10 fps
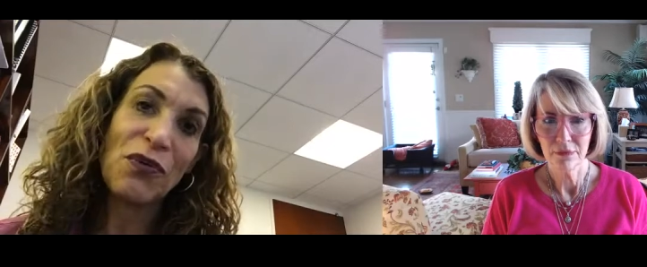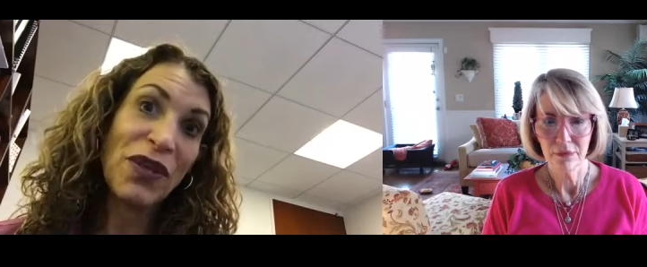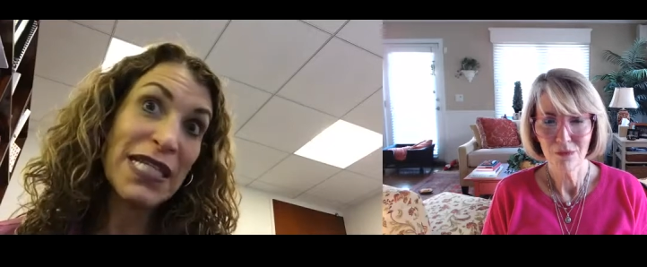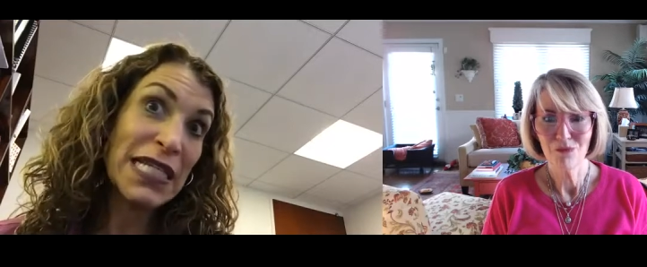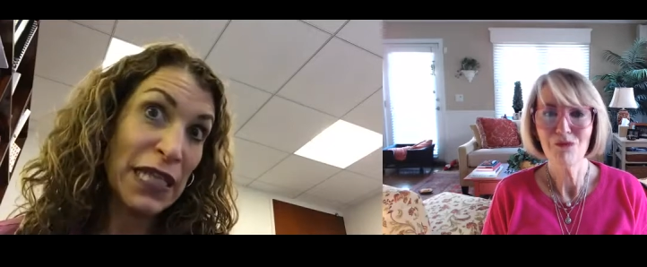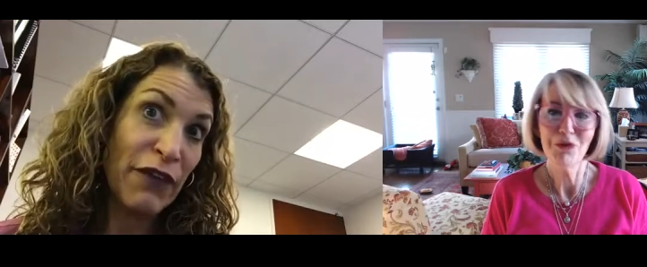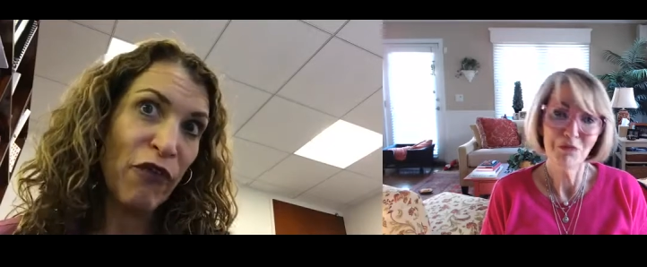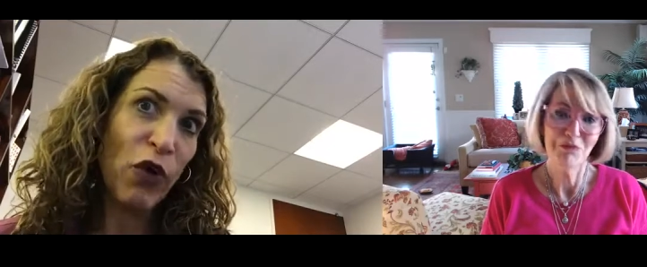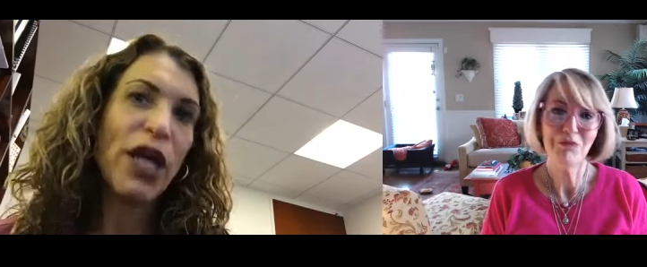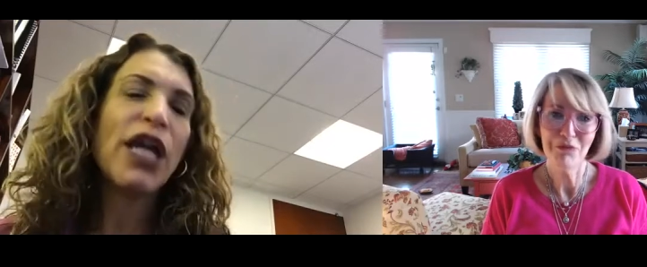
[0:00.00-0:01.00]
Speaker 1: really to live
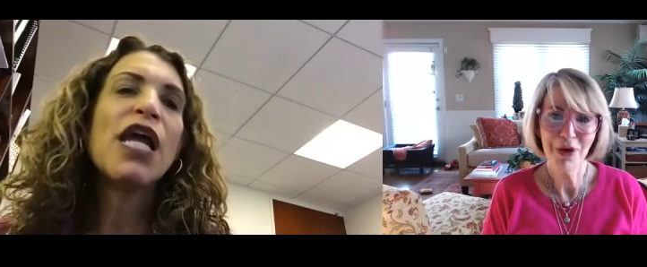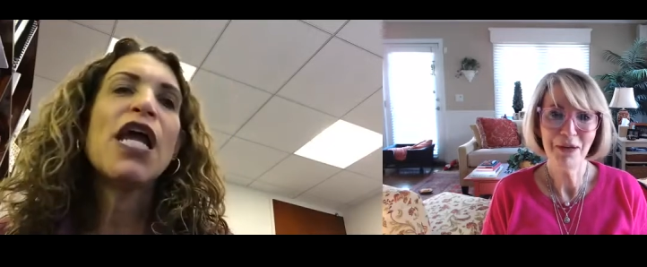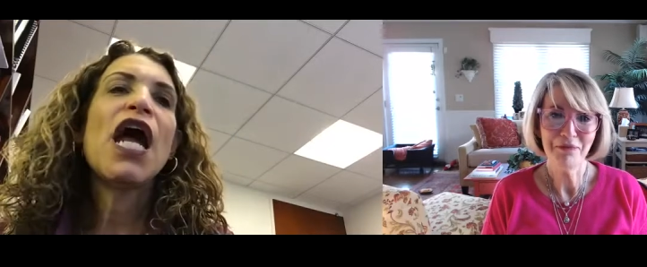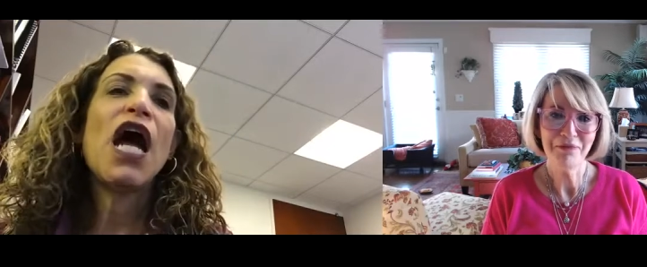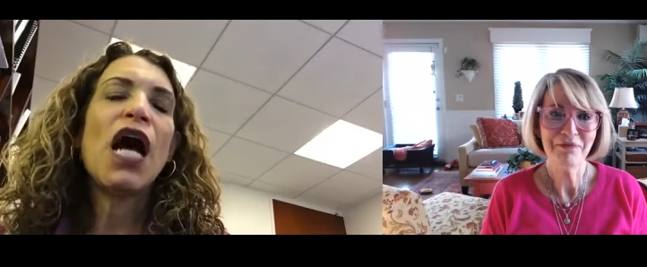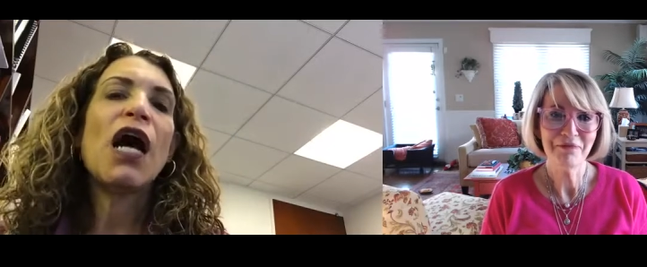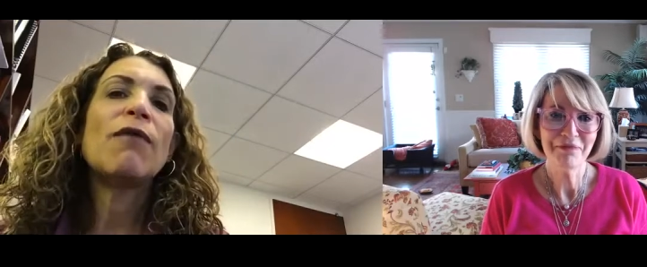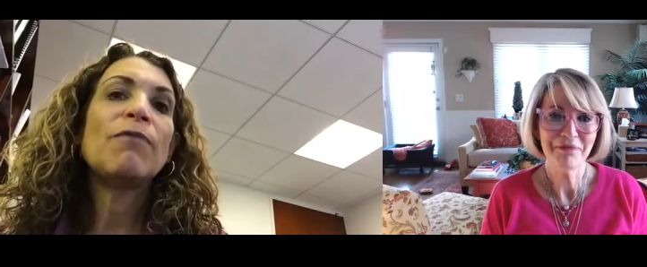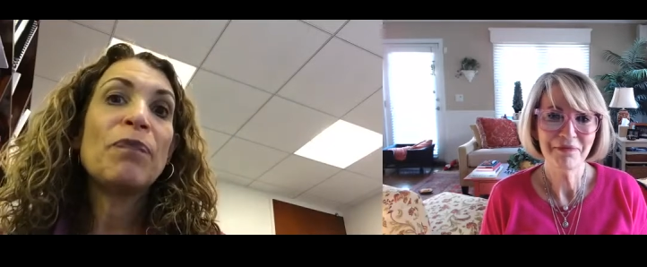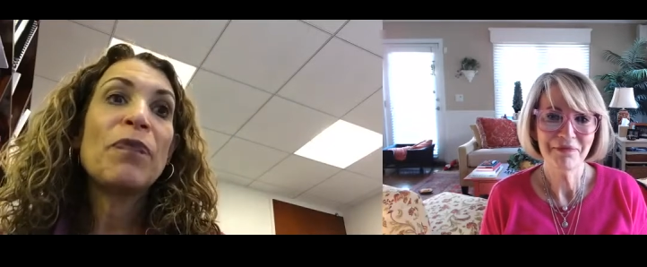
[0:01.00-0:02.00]
for. Mm-hmm. Um,